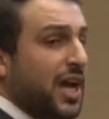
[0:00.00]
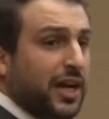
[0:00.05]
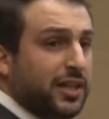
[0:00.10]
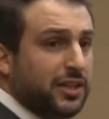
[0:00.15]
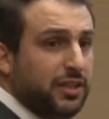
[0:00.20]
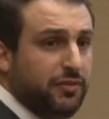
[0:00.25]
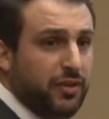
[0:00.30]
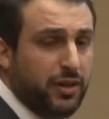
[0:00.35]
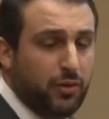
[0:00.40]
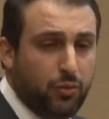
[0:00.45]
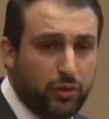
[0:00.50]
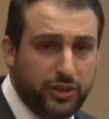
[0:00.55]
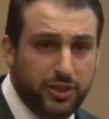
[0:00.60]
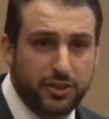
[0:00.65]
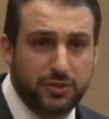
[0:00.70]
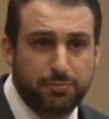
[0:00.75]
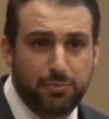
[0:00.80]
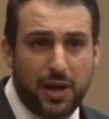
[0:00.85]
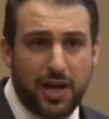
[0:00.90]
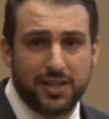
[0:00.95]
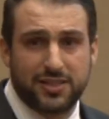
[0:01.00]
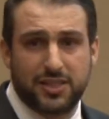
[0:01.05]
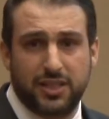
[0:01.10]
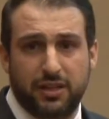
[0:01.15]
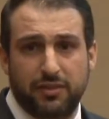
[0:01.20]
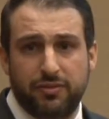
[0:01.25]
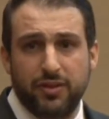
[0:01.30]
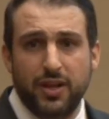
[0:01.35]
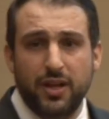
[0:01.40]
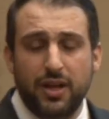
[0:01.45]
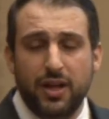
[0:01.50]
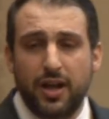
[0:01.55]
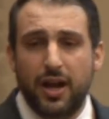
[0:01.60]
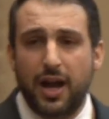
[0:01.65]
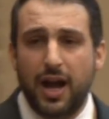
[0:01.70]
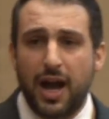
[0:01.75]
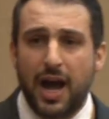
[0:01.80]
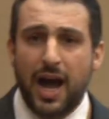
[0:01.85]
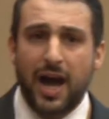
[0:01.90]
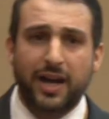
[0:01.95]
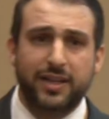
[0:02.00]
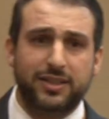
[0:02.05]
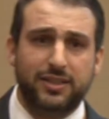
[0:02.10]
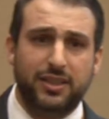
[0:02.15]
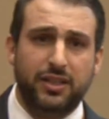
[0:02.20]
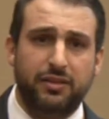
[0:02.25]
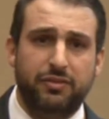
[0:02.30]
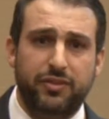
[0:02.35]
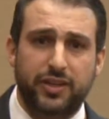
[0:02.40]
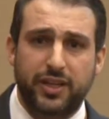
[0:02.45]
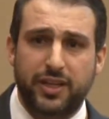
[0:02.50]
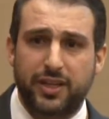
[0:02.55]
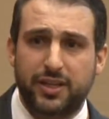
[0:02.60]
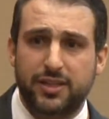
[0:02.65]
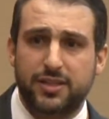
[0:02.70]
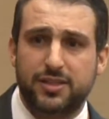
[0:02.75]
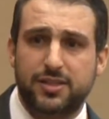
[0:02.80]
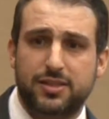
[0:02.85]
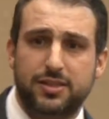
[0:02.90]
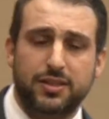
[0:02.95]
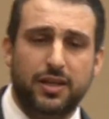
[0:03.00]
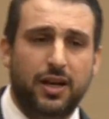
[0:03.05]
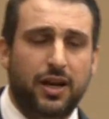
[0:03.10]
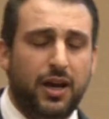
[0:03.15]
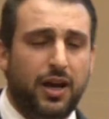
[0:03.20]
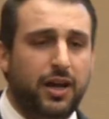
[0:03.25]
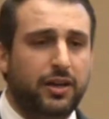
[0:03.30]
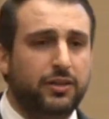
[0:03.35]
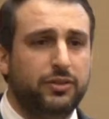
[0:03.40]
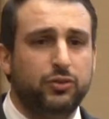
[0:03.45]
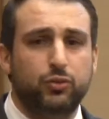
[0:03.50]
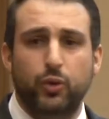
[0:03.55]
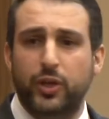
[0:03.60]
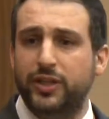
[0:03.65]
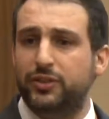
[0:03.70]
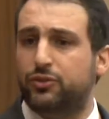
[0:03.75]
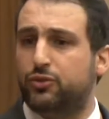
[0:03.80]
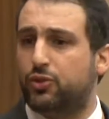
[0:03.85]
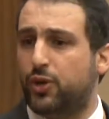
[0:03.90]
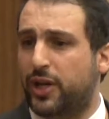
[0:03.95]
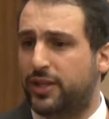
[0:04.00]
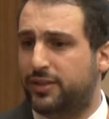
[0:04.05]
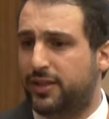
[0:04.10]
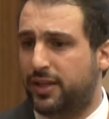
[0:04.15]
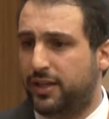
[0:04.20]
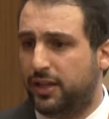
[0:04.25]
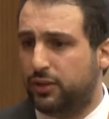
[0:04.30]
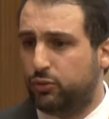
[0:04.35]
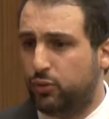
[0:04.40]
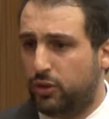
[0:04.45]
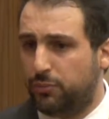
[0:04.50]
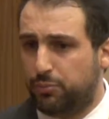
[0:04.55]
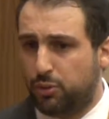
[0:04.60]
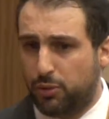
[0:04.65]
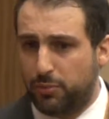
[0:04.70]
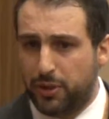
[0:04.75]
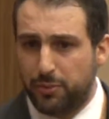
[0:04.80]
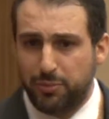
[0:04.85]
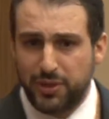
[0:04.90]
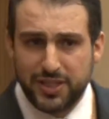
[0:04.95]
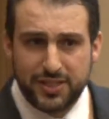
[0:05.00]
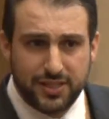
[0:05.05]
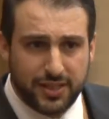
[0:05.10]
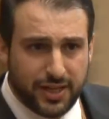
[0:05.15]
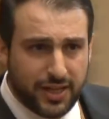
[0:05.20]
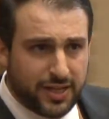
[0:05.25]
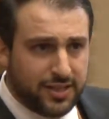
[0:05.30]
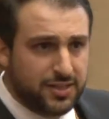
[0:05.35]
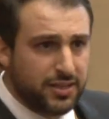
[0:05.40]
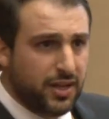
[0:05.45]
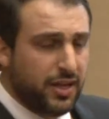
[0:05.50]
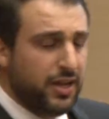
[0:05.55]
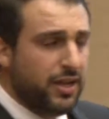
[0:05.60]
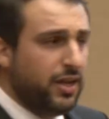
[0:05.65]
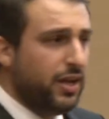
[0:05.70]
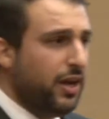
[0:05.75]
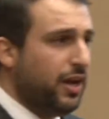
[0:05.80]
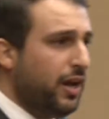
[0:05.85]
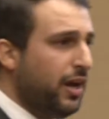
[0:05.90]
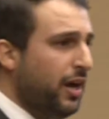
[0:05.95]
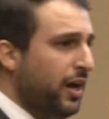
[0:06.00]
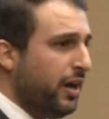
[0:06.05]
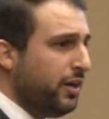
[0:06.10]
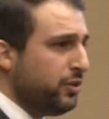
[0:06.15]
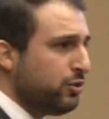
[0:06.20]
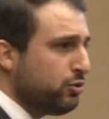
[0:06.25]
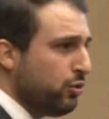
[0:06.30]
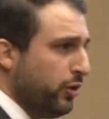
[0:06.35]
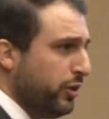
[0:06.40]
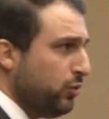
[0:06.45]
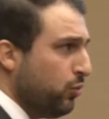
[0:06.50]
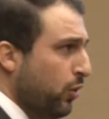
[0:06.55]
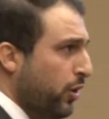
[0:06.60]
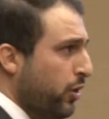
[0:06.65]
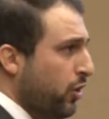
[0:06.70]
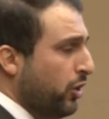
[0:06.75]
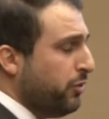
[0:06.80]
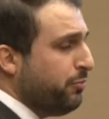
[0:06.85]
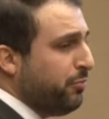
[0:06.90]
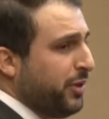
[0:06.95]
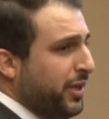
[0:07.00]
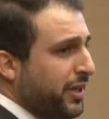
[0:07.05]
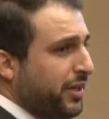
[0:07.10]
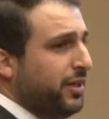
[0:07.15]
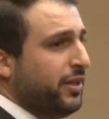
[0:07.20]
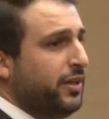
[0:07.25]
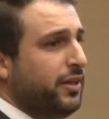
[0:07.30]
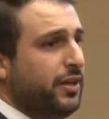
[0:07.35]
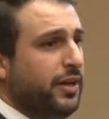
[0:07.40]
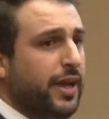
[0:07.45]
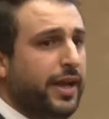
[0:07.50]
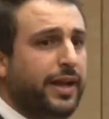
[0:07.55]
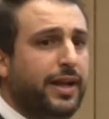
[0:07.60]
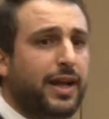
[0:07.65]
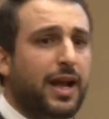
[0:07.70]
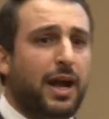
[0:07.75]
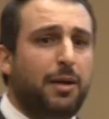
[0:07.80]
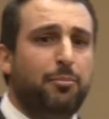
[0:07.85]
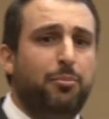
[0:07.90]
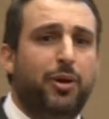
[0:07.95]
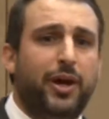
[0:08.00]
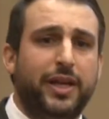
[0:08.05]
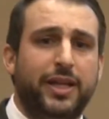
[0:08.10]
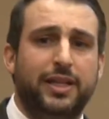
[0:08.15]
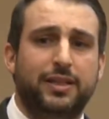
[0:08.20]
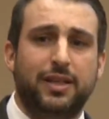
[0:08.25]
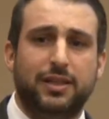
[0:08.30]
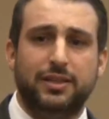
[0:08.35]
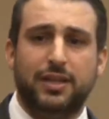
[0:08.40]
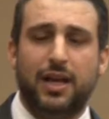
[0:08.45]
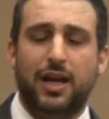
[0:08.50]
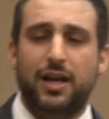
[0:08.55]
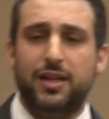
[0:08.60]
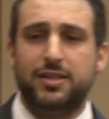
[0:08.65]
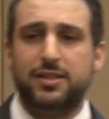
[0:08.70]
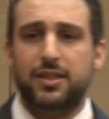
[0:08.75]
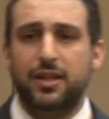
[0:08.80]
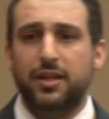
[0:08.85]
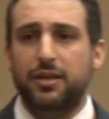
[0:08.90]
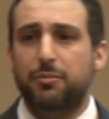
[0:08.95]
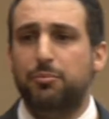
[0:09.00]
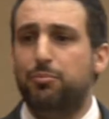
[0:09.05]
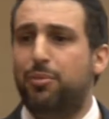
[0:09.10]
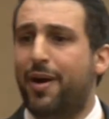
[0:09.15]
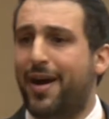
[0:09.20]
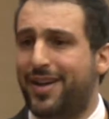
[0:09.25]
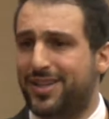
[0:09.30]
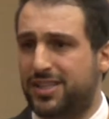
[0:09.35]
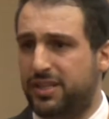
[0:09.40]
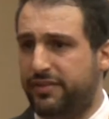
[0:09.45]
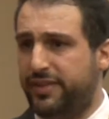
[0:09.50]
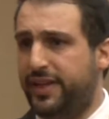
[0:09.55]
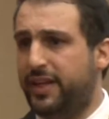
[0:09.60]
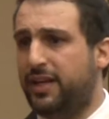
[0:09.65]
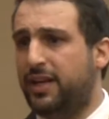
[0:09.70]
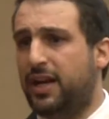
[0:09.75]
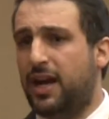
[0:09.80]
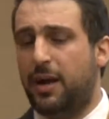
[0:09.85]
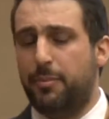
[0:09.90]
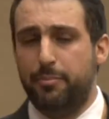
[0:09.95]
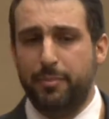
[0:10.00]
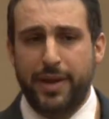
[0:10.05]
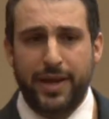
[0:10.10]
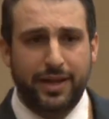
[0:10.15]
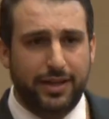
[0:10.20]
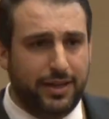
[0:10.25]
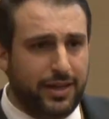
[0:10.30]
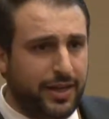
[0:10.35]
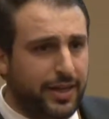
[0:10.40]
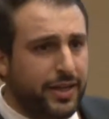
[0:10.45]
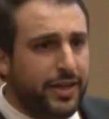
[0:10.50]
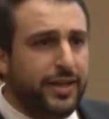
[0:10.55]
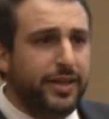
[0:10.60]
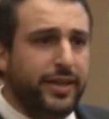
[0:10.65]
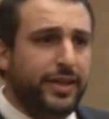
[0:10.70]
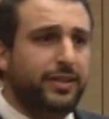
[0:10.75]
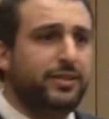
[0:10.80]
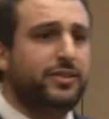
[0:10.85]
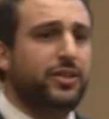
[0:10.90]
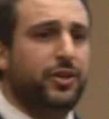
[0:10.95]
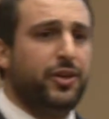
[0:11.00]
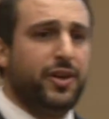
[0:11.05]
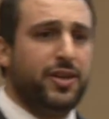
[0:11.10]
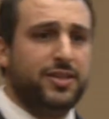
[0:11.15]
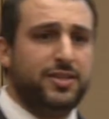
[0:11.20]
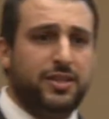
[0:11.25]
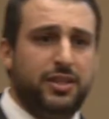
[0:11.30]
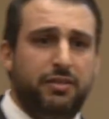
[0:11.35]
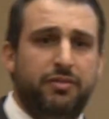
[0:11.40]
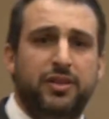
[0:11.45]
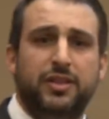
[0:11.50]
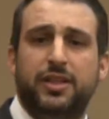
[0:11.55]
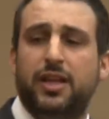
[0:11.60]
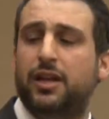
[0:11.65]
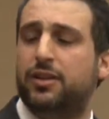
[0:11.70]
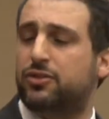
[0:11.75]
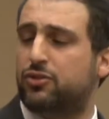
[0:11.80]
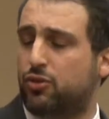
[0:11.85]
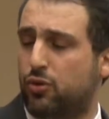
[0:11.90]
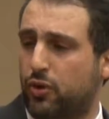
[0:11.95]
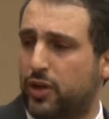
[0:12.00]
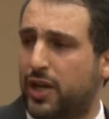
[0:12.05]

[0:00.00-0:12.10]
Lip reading: is active and what is passive? Active is doing trading and doing proper business. So it will not be a company that has passive income, mainly interest, dividends,